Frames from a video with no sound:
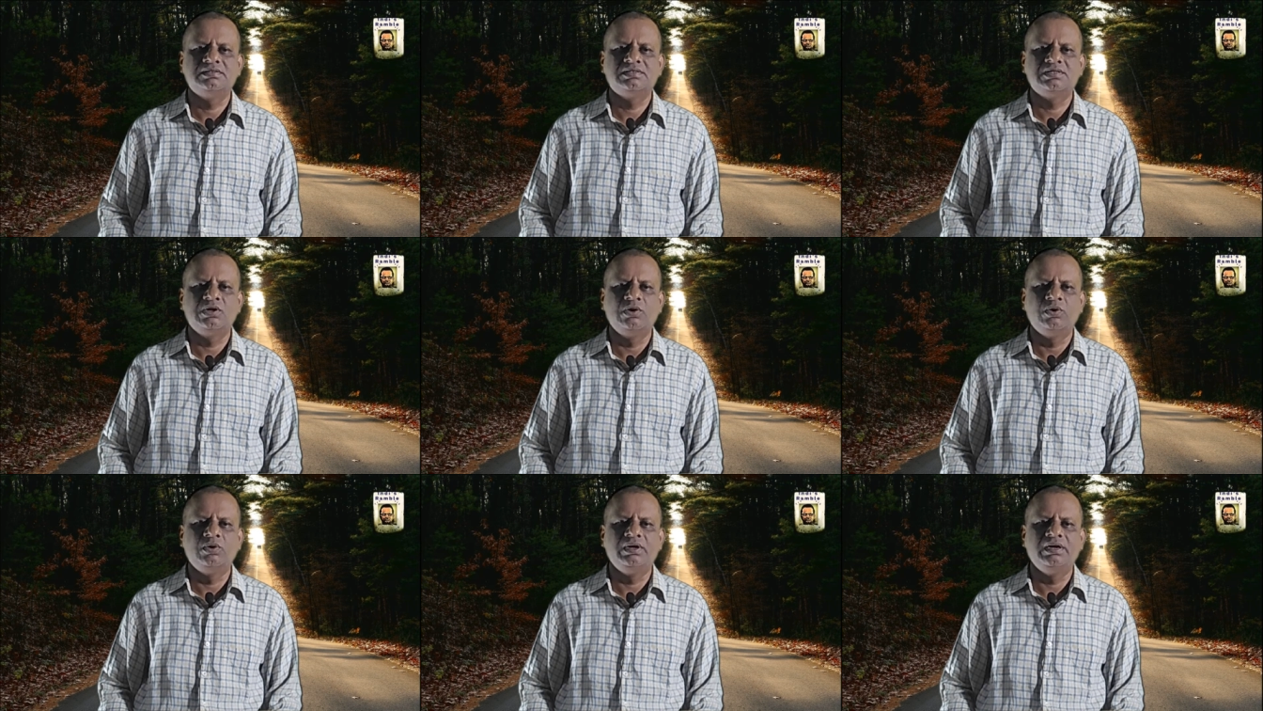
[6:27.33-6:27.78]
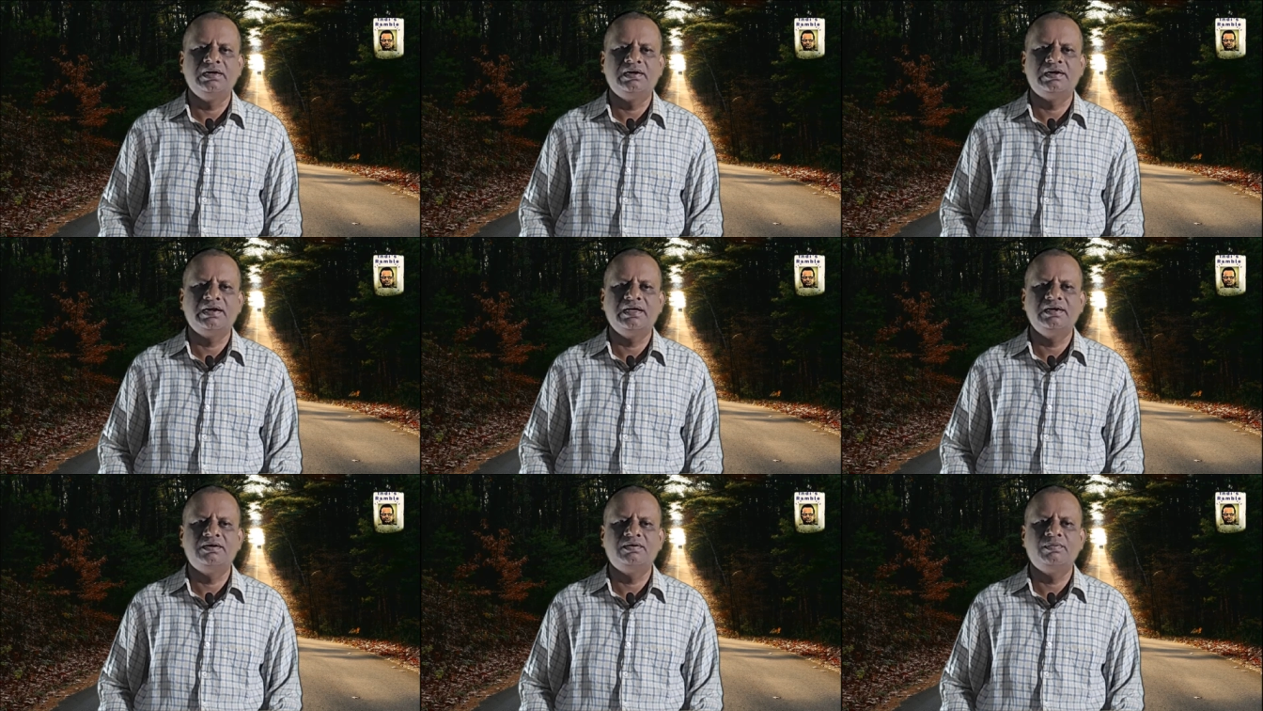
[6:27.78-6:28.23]
Slowly
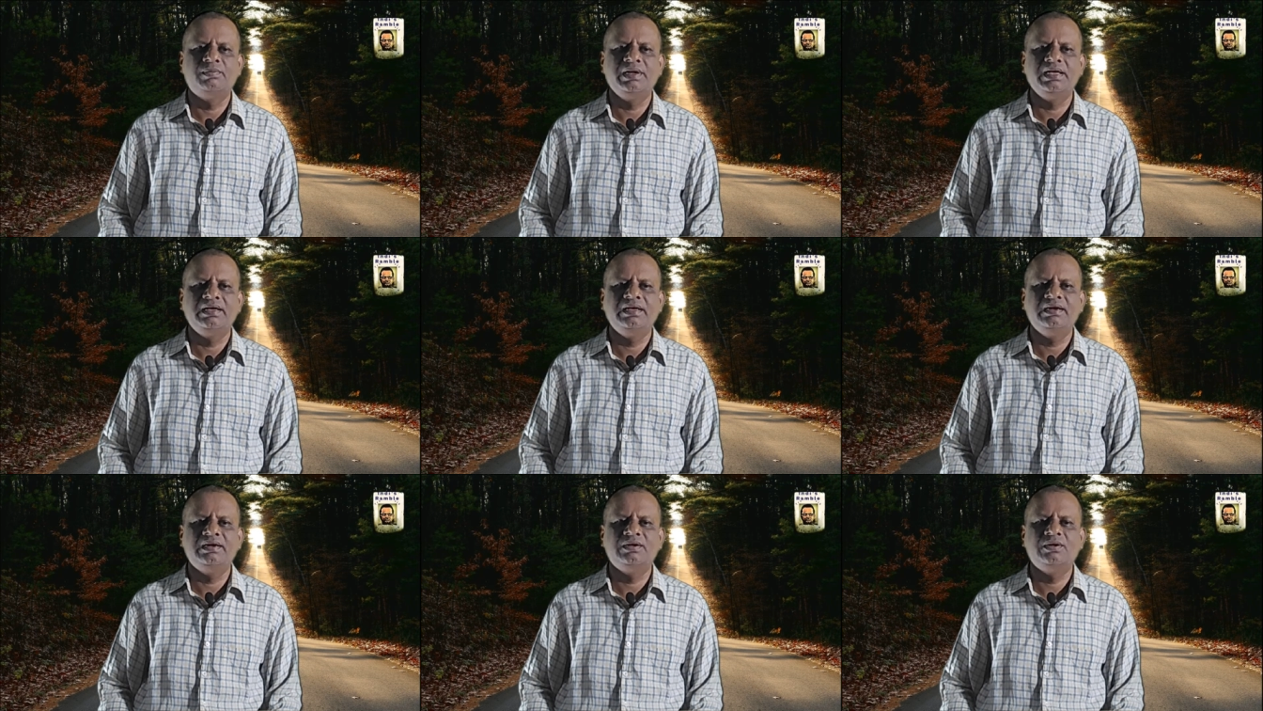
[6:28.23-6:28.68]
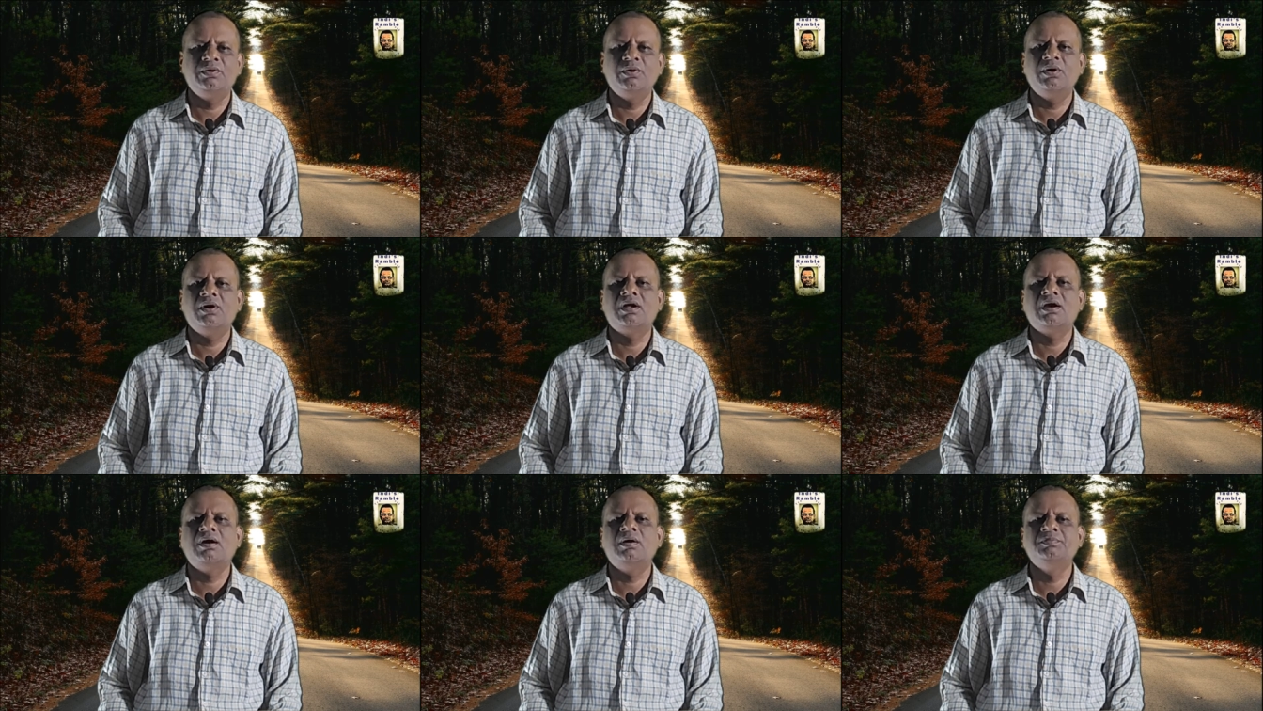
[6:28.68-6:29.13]
try to bring it to
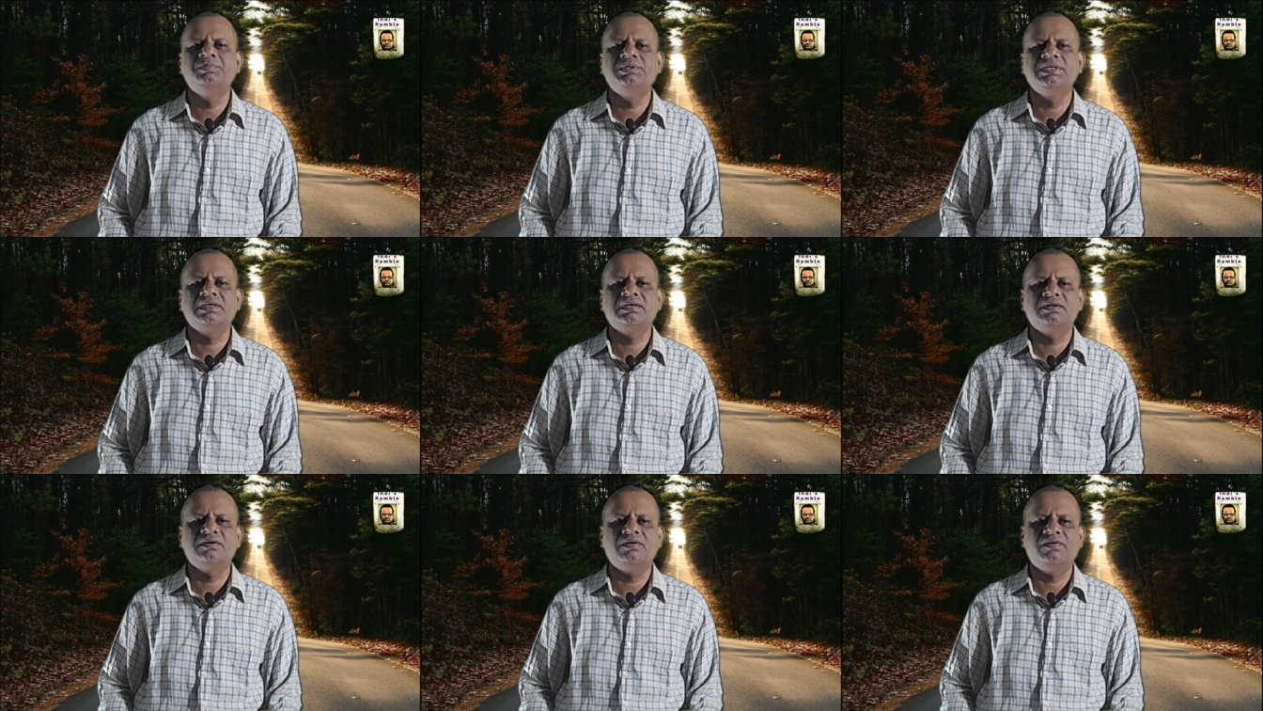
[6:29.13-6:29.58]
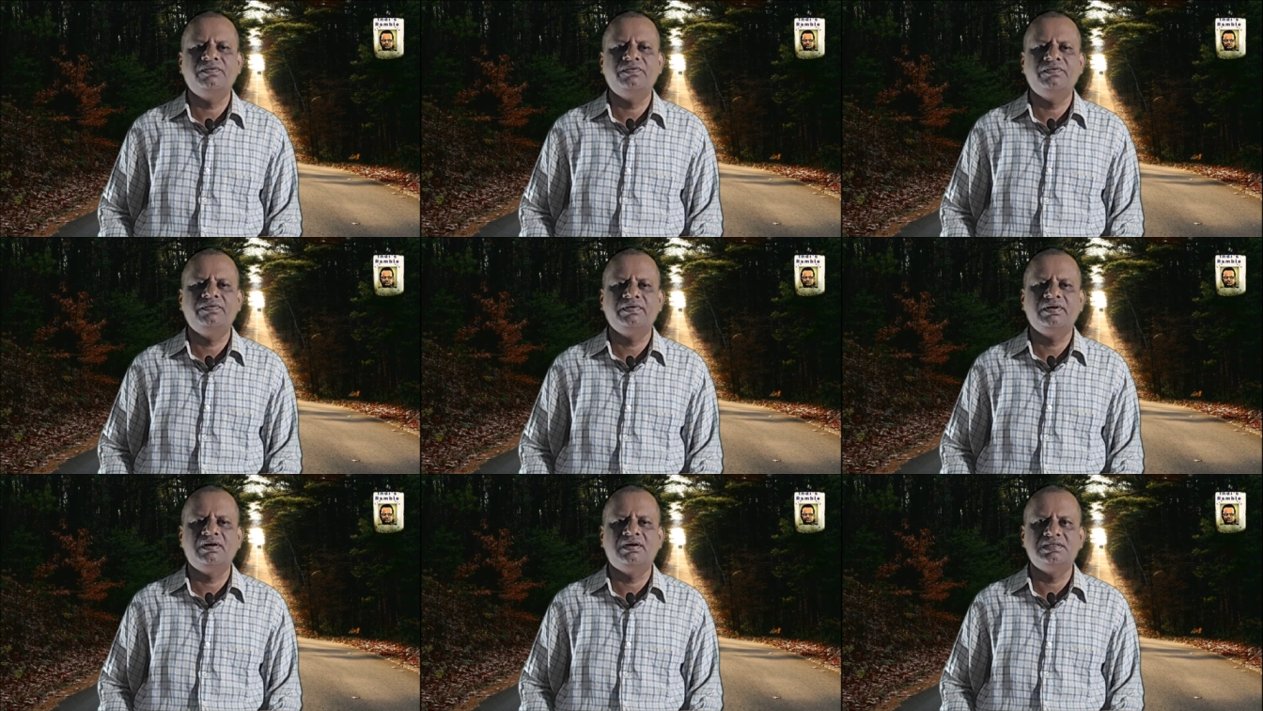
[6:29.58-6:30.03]
your object
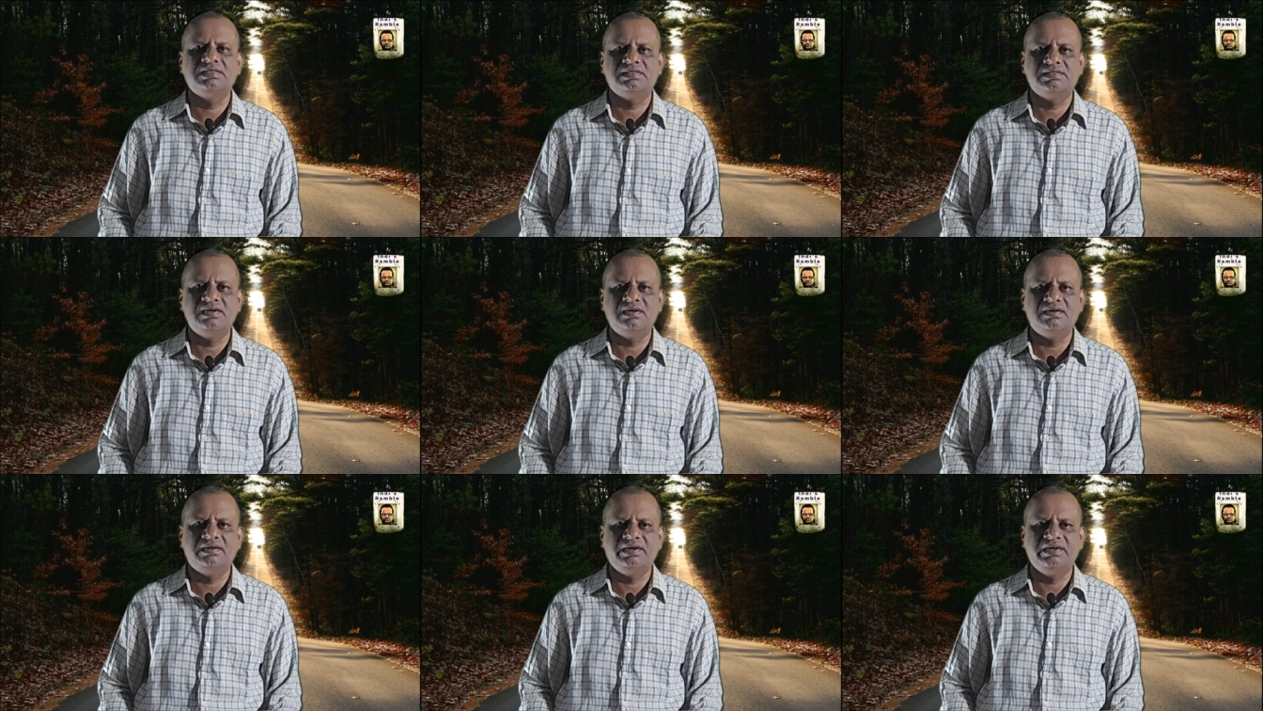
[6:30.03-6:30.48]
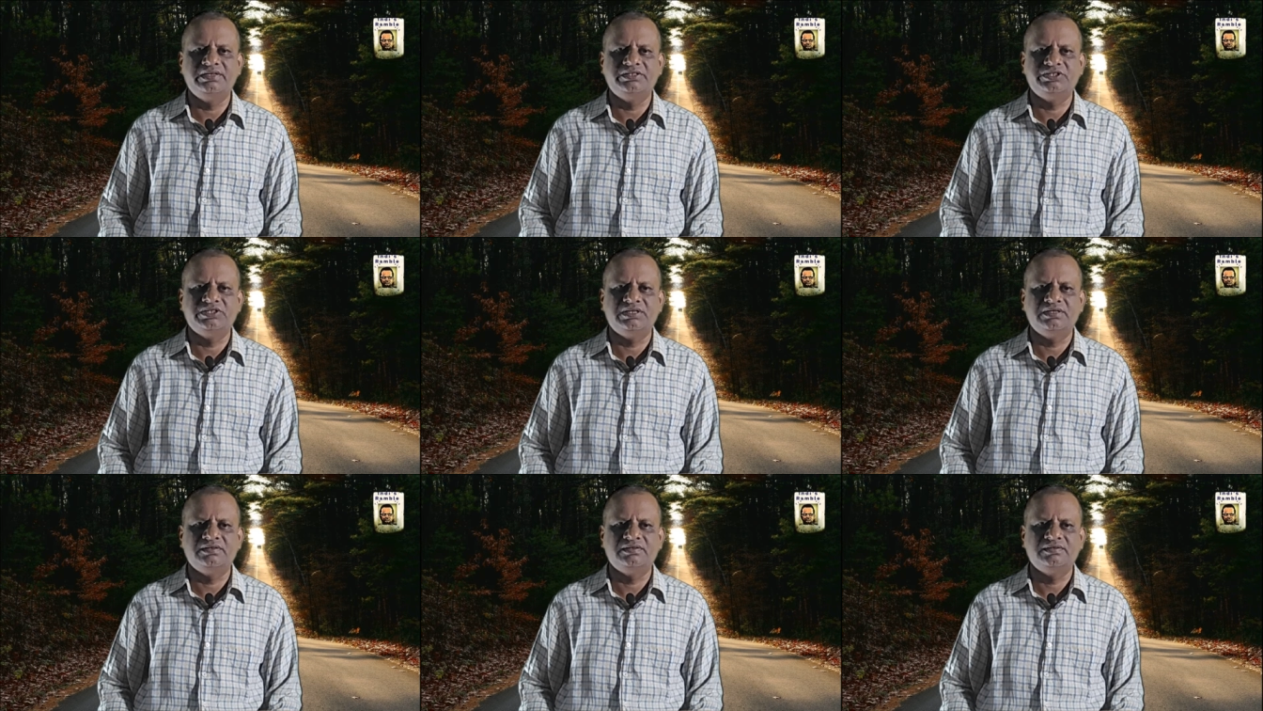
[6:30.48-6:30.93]
of
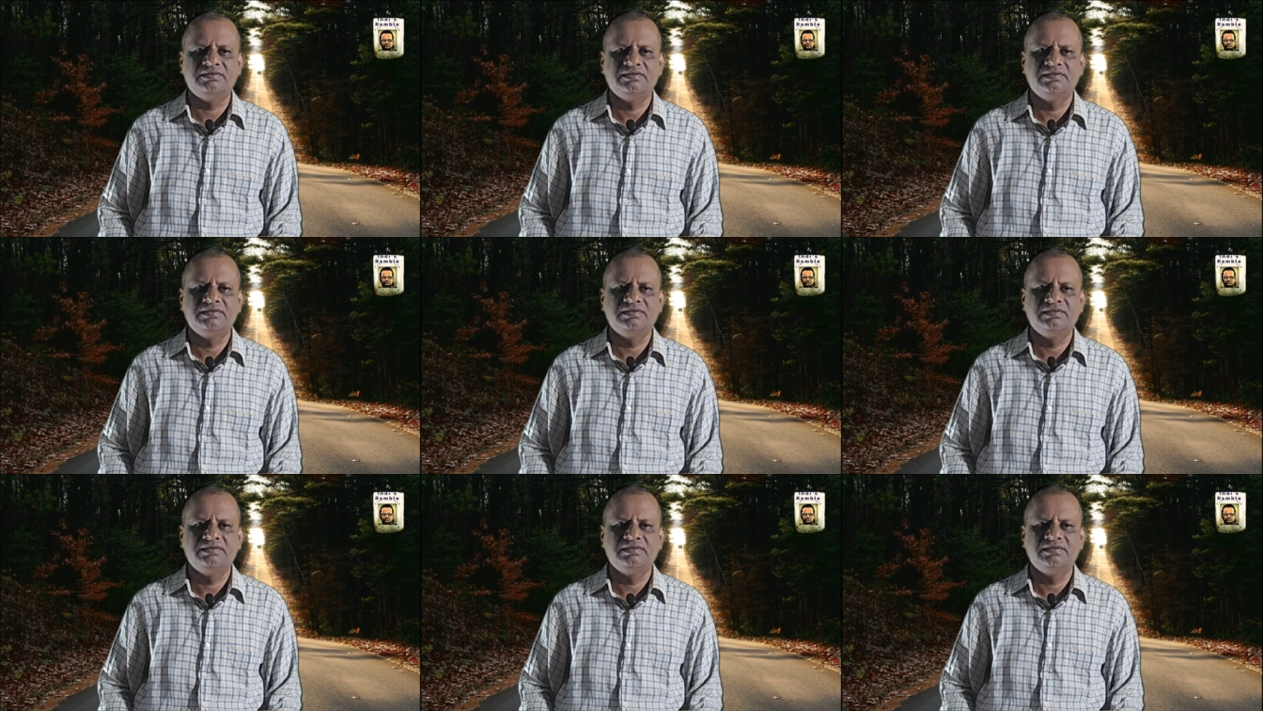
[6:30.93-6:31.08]
concentration.